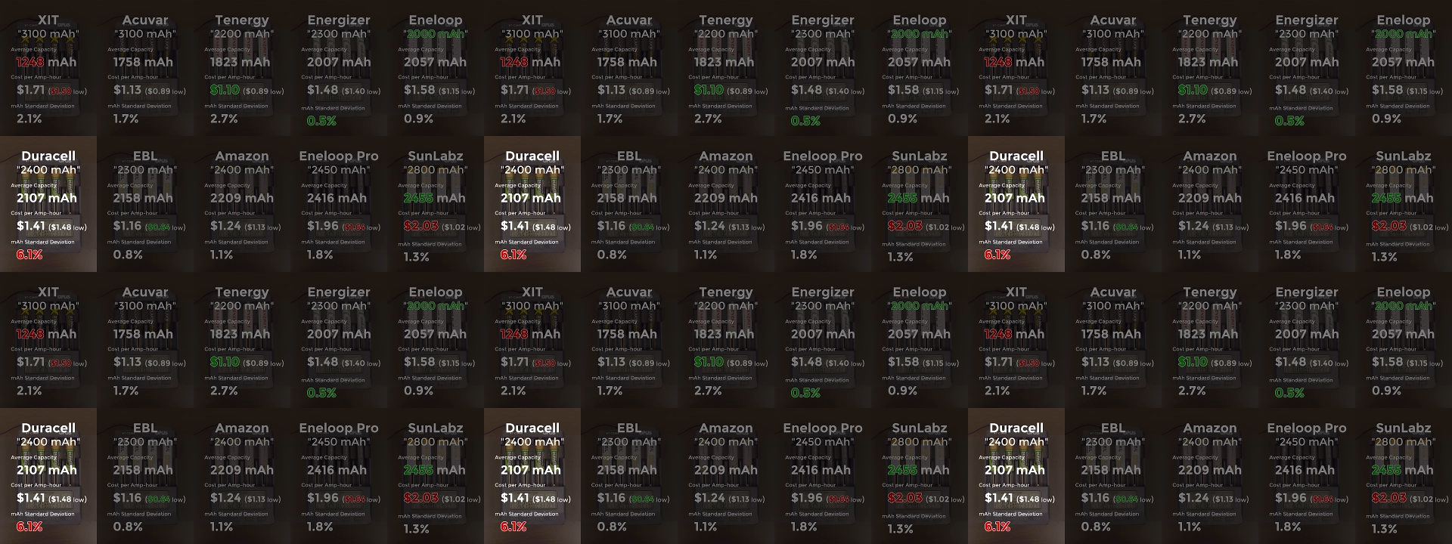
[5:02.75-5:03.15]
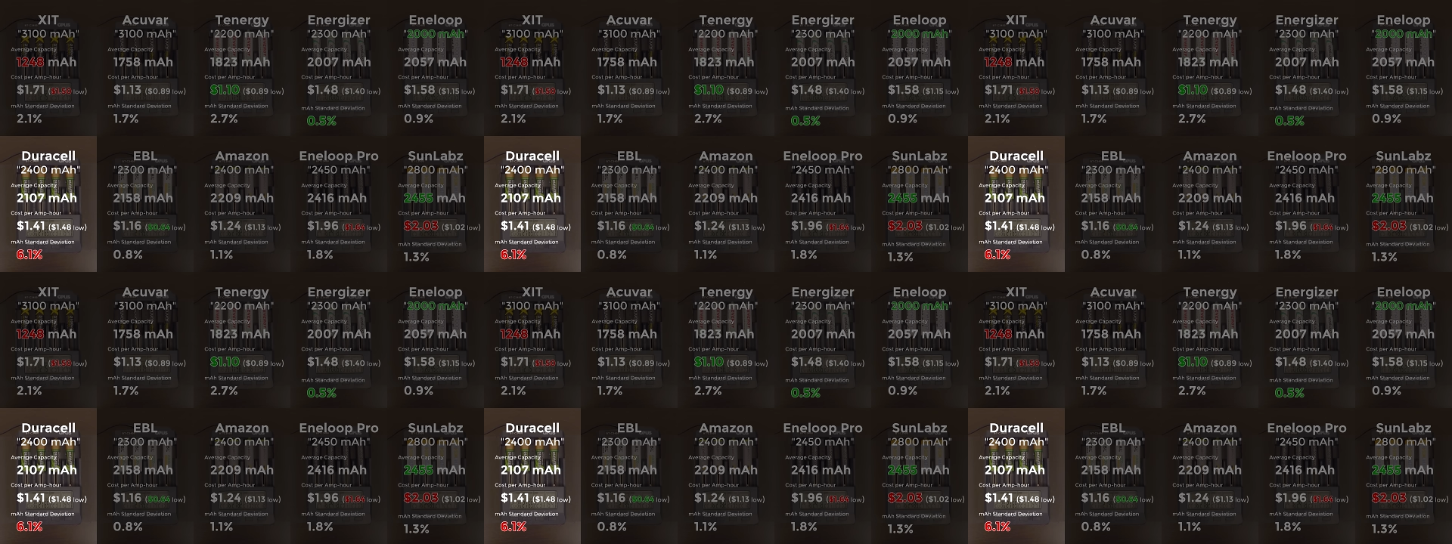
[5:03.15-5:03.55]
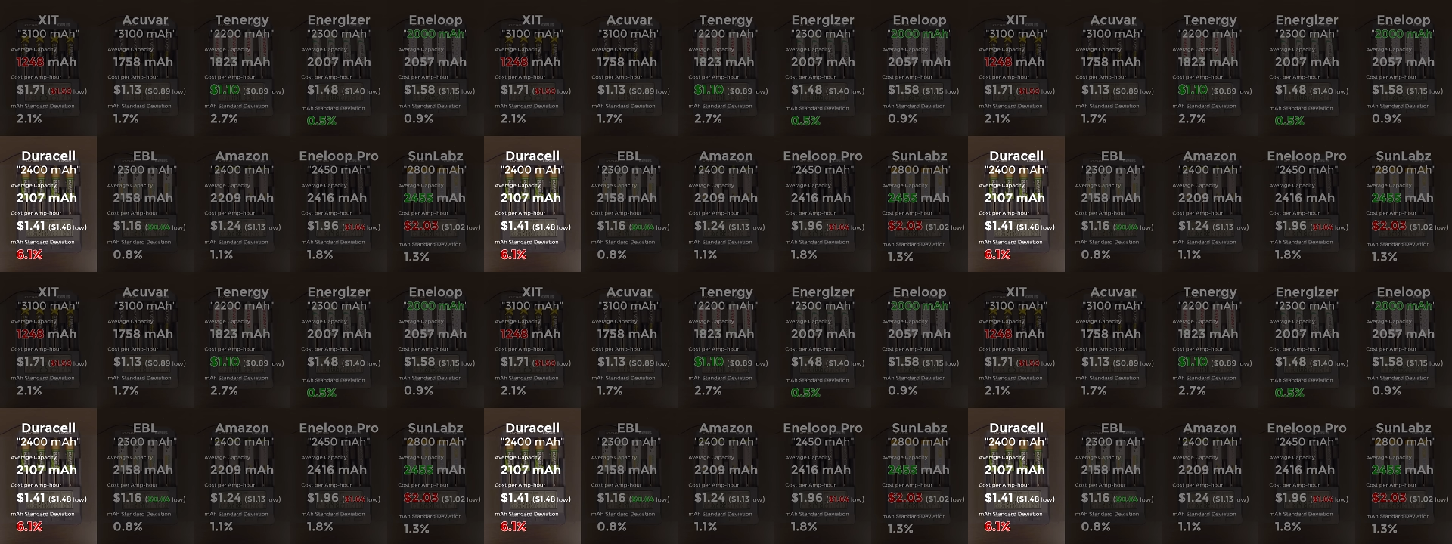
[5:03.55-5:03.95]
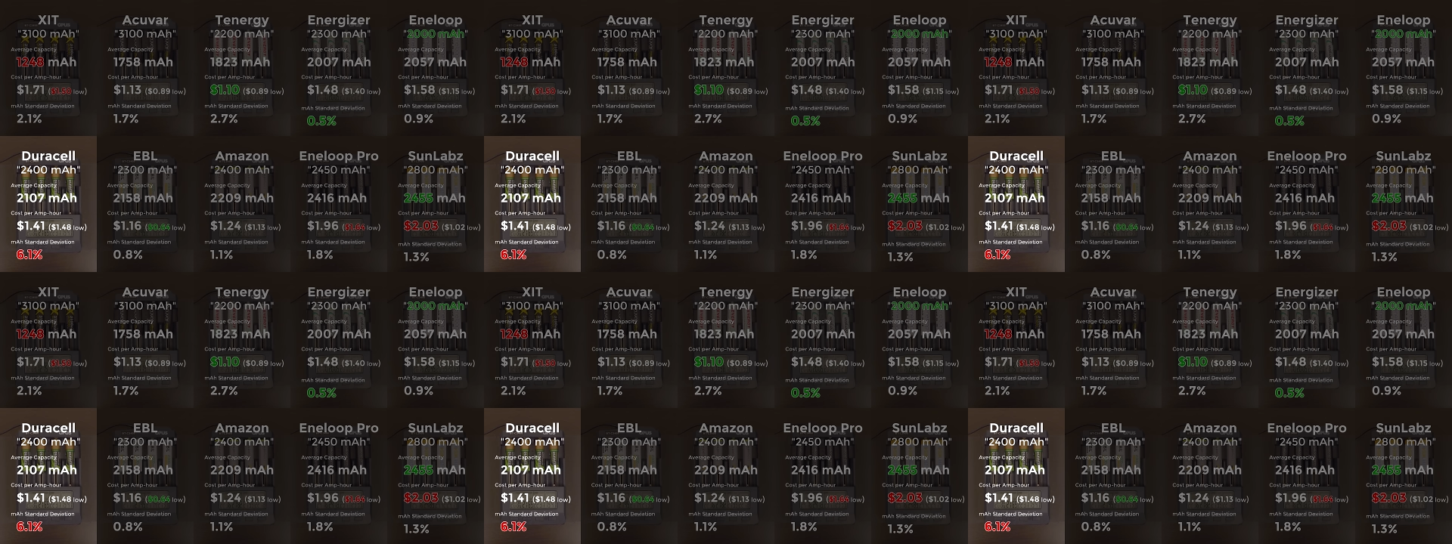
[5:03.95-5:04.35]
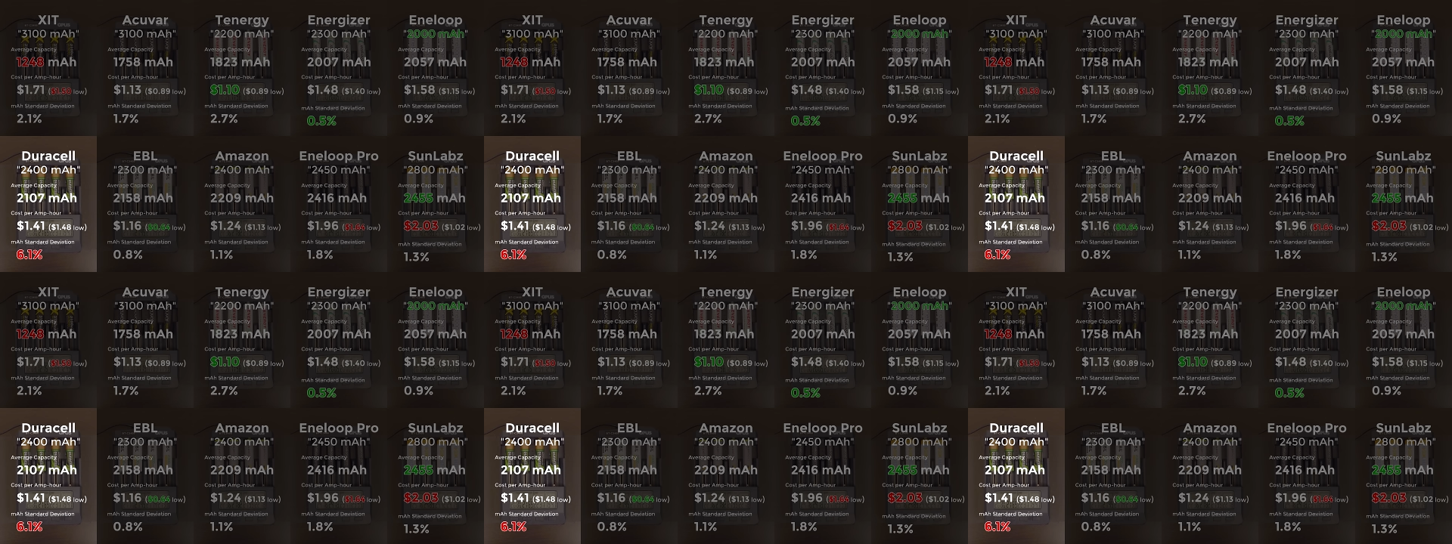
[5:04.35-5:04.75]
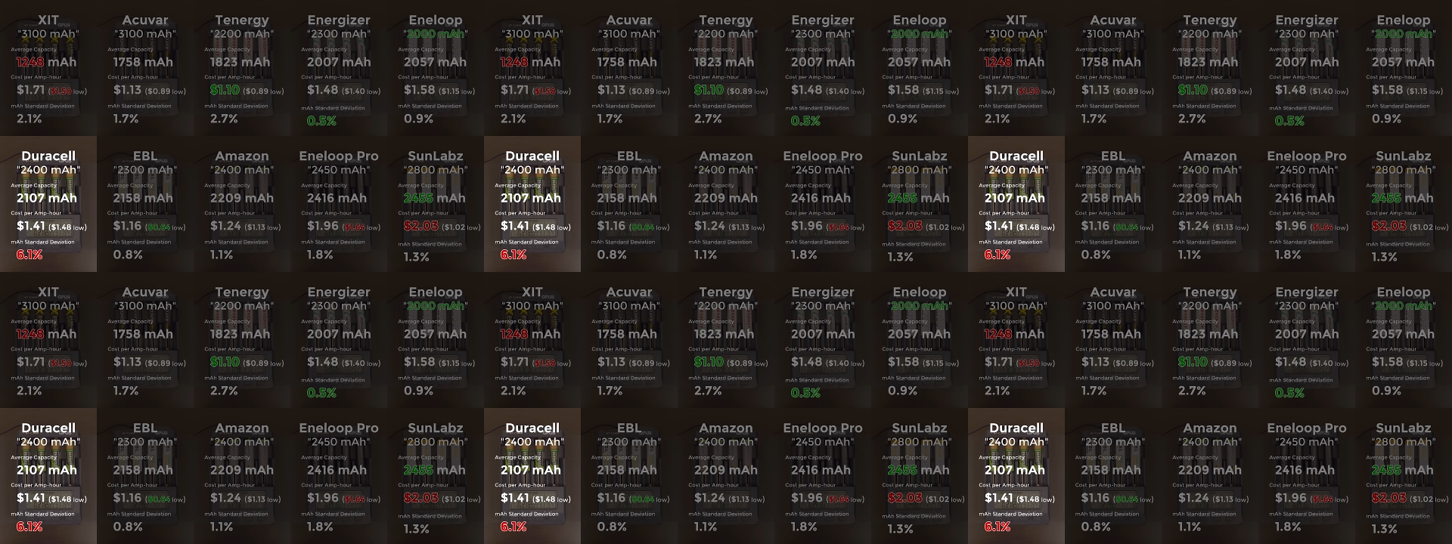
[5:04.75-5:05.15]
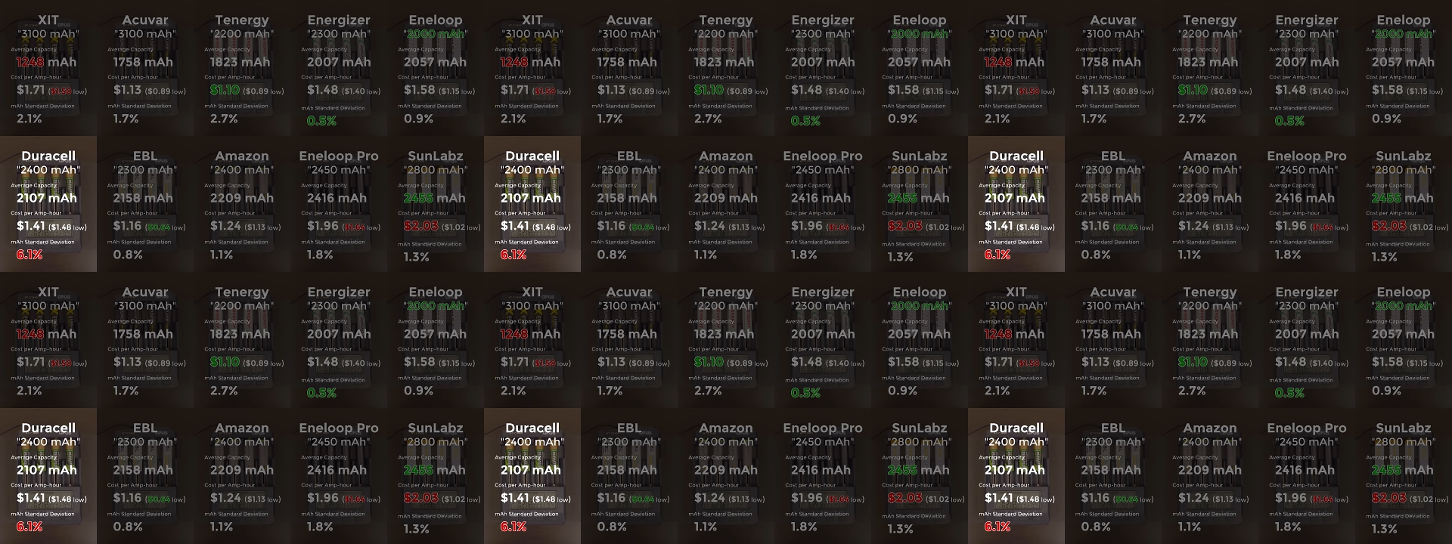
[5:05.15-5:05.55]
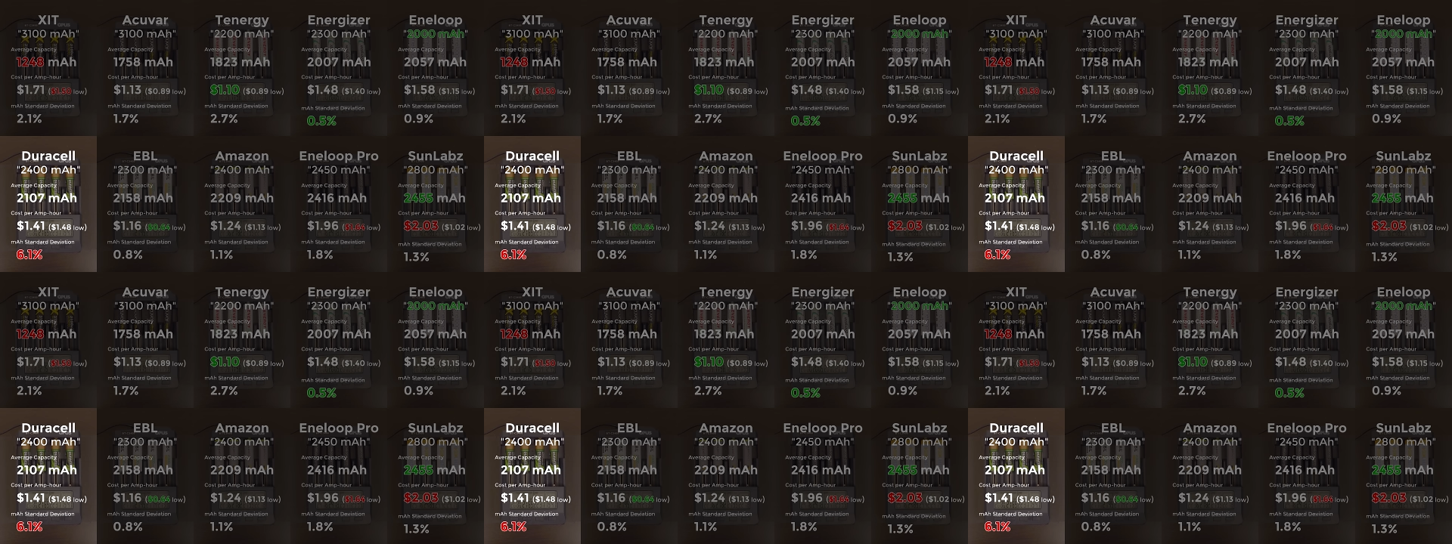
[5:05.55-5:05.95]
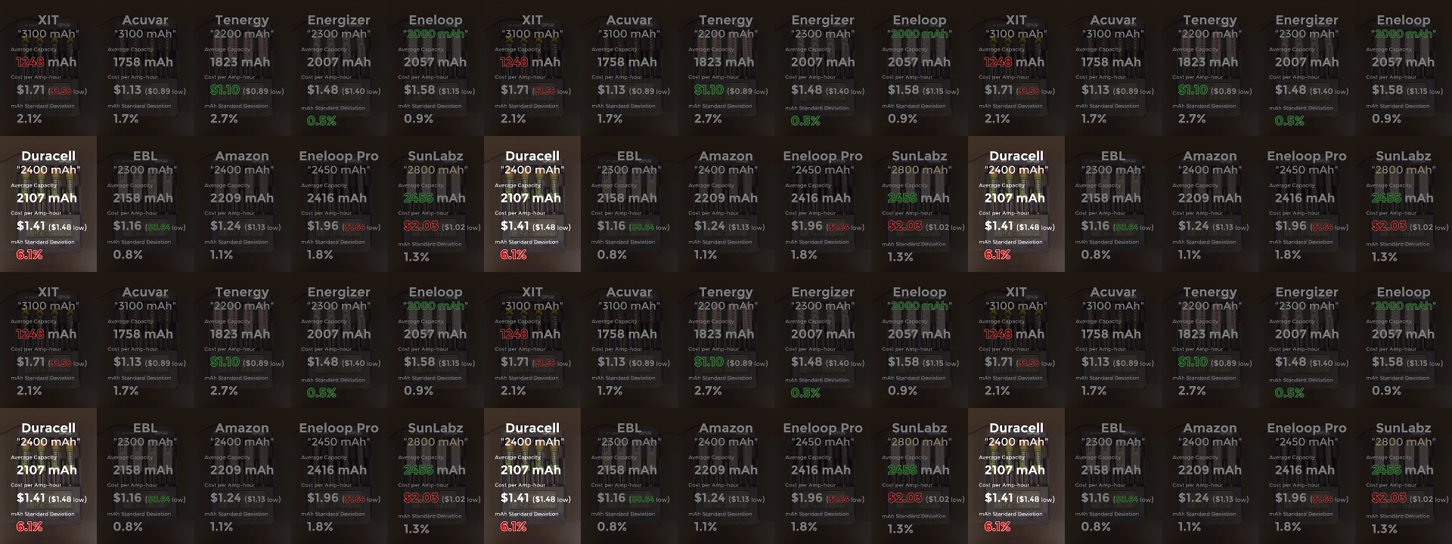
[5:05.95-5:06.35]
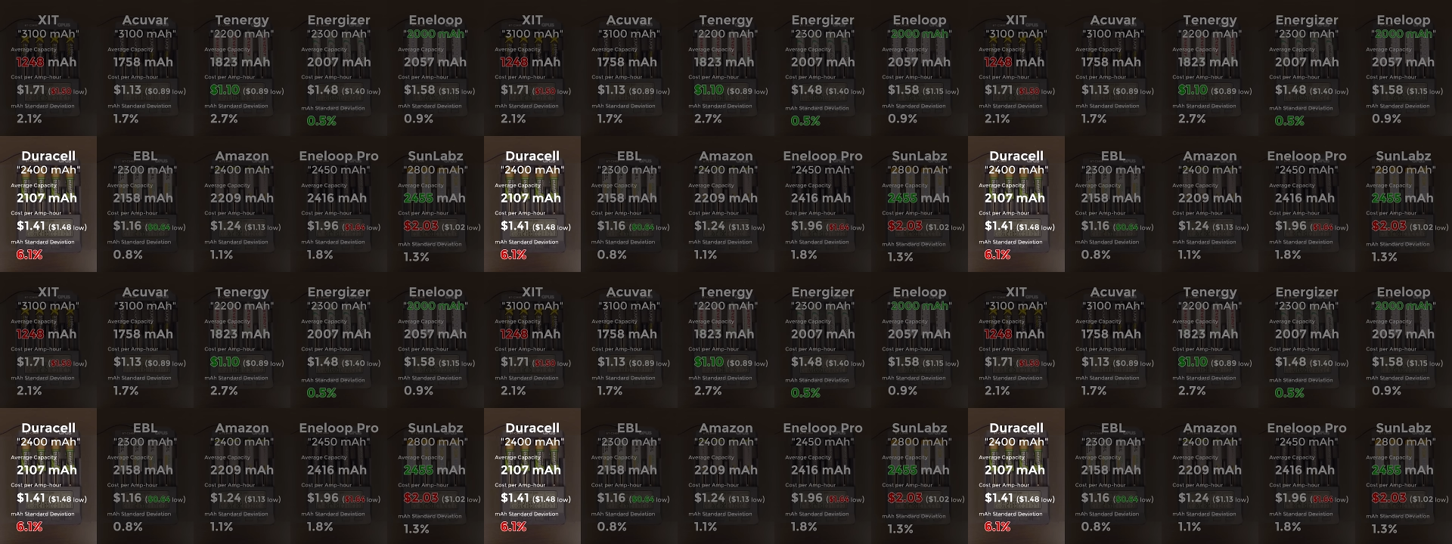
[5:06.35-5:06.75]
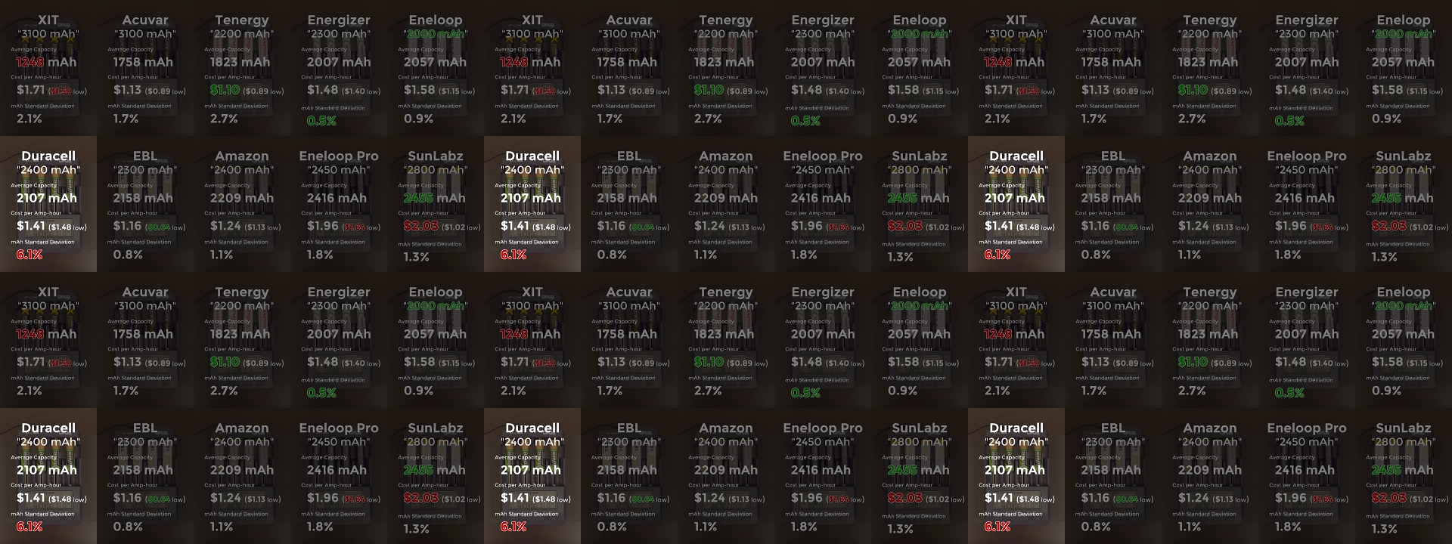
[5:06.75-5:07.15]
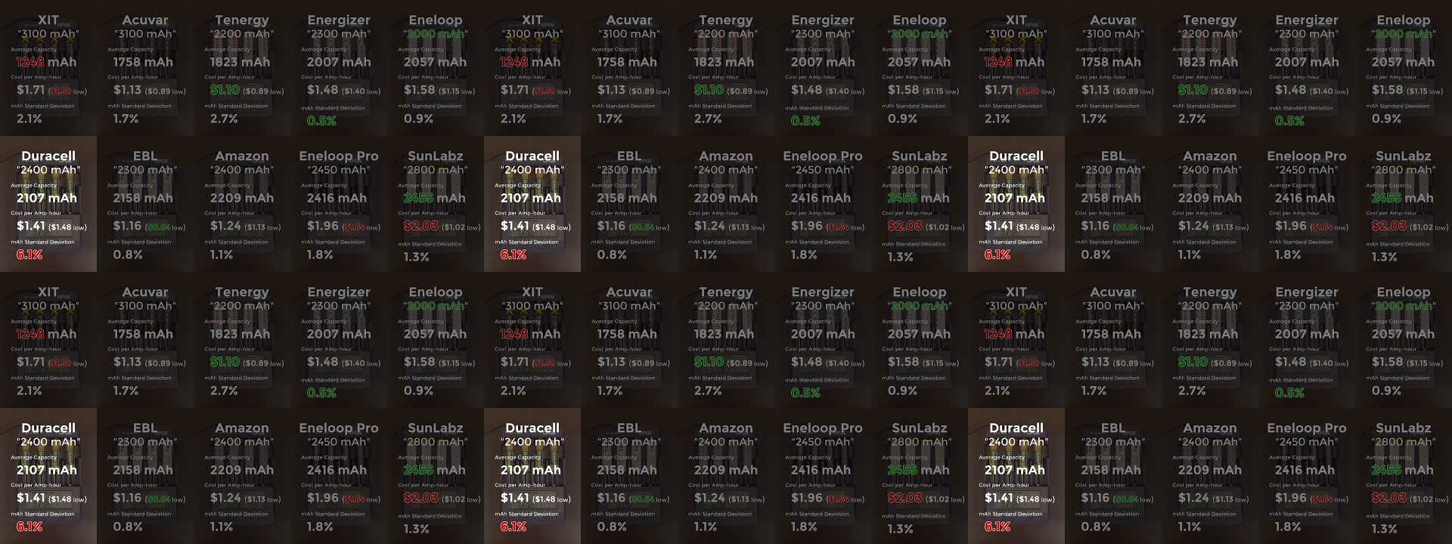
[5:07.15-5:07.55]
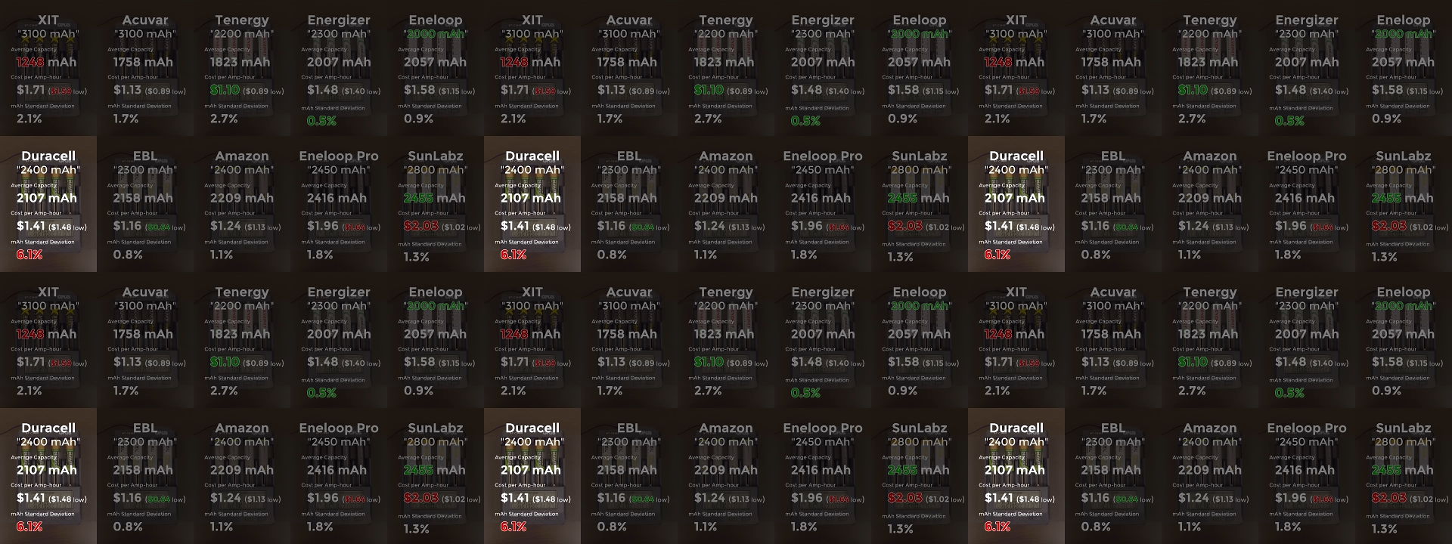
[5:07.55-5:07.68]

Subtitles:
No face is visible, so there are no lips to read.